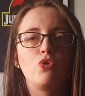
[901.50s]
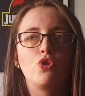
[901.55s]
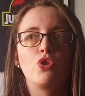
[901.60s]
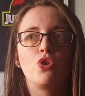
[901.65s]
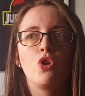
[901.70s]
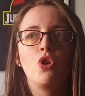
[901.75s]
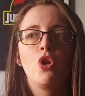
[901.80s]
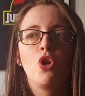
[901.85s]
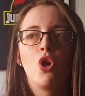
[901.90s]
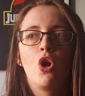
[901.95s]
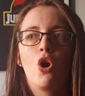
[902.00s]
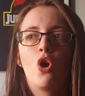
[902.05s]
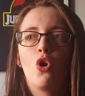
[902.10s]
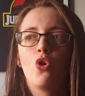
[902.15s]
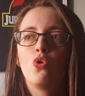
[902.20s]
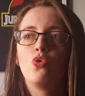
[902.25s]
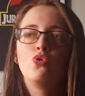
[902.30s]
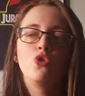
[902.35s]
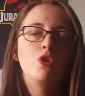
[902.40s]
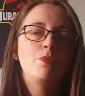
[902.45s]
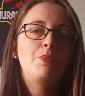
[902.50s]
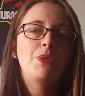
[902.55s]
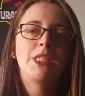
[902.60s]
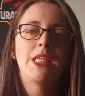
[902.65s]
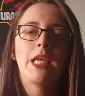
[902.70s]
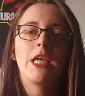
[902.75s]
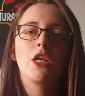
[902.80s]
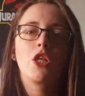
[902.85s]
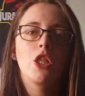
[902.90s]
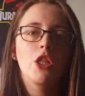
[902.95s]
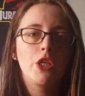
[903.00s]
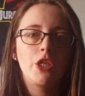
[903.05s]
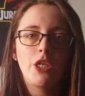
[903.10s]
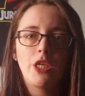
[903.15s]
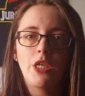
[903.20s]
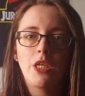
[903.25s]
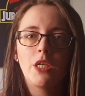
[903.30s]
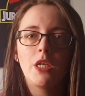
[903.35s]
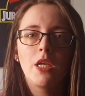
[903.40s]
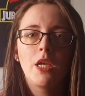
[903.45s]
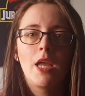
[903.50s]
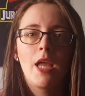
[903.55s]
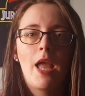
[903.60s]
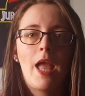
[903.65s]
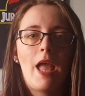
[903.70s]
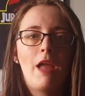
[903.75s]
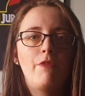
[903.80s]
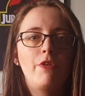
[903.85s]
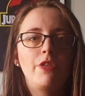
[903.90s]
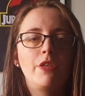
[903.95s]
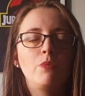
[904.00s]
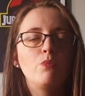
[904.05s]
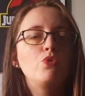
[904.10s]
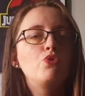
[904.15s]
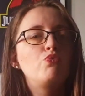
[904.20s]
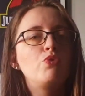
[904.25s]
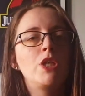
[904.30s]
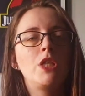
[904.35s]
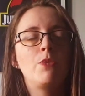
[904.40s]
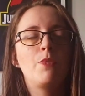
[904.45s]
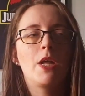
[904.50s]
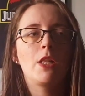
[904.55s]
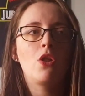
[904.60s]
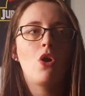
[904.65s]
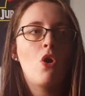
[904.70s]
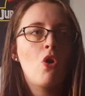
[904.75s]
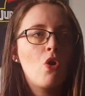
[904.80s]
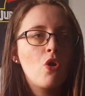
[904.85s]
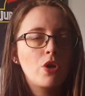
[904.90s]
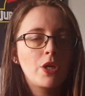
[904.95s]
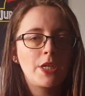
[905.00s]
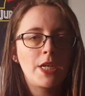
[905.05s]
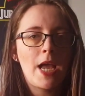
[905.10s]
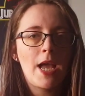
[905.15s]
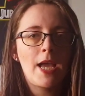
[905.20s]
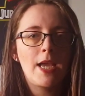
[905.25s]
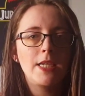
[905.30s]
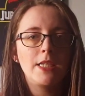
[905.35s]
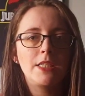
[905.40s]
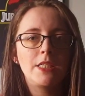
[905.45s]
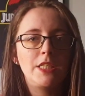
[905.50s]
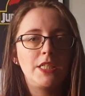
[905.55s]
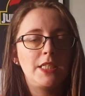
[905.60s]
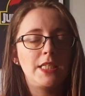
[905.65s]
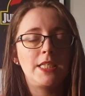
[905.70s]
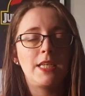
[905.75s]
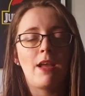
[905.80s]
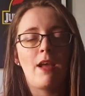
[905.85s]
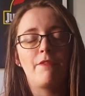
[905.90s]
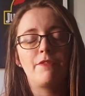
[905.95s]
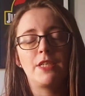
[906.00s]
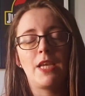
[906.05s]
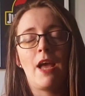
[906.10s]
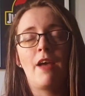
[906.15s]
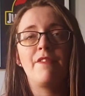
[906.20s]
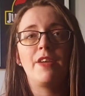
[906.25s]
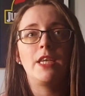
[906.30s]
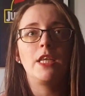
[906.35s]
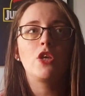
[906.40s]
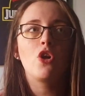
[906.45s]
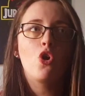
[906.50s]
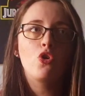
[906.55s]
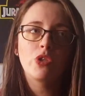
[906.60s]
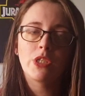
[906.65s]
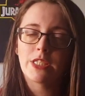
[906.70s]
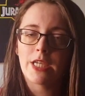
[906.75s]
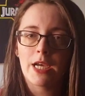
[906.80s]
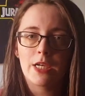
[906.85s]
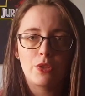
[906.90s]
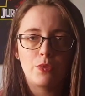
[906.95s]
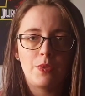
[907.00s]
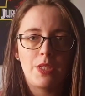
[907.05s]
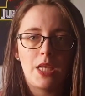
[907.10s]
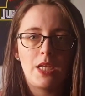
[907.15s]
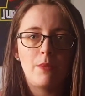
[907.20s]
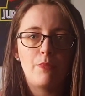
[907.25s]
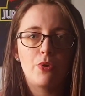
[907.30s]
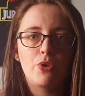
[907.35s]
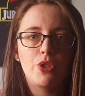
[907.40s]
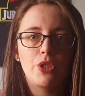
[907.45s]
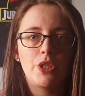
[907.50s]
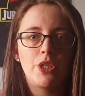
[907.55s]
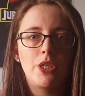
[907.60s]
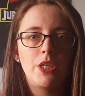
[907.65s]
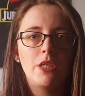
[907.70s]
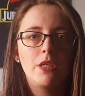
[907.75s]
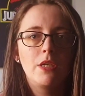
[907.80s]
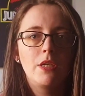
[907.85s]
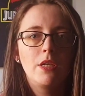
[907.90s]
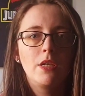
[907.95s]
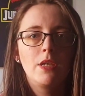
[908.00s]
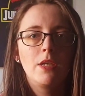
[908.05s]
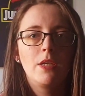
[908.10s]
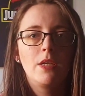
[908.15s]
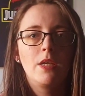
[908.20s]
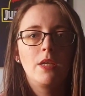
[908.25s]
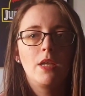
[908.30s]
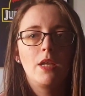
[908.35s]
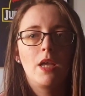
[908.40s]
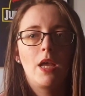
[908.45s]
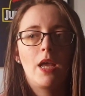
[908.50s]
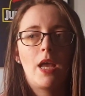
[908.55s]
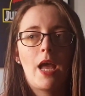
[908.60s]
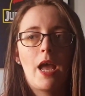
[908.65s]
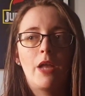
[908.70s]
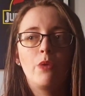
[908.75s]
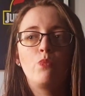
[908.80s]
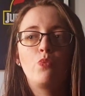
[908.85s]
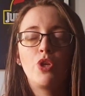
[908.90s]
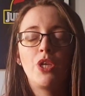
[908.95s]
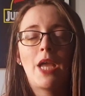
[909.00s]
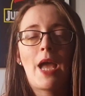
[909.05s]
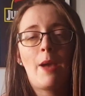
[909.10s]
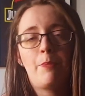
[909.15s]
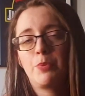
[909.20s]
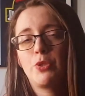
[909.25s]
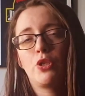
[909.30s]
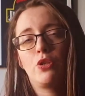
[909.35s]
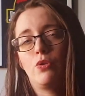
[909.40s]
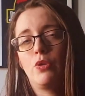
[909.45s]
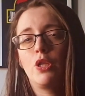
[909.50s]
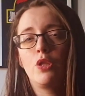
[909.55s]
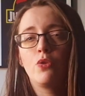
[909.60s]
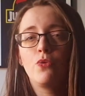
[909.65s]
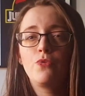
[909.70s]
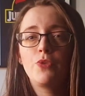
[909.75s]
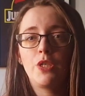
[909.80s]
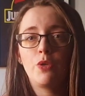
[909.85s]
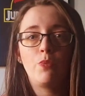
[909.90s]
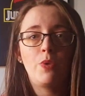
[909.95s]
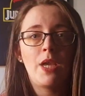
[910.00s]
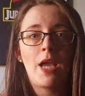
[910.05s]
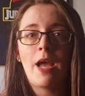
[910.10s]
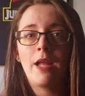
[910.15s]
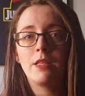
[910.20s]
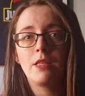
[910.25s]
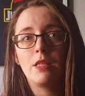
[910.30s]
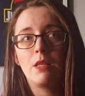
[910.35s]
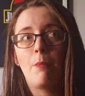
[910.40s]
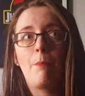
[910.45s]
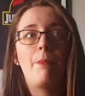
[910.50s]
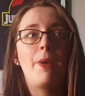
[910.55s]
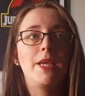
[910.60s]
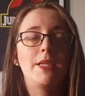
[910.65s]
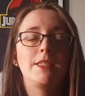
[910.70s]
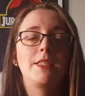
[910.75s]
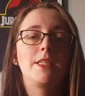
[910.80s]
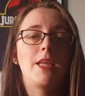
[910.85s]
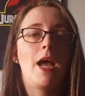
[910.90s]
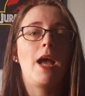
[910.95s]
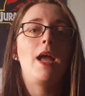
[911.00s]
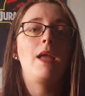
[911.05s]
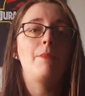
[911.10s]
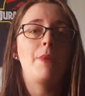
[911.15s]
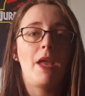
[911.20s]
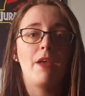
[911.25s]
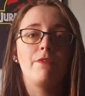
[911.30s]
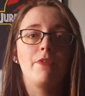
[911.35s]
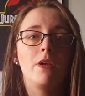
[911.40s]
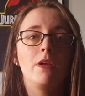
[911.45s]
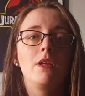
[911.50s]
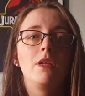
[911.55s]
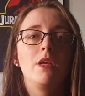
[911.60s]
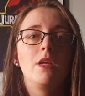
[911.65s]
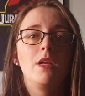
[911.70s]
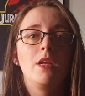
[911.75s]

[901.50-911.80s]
was 100% clean, everything was really well organised, you didn't have to have any contact with anybody, and we absolutely loved it. We had the best time ever.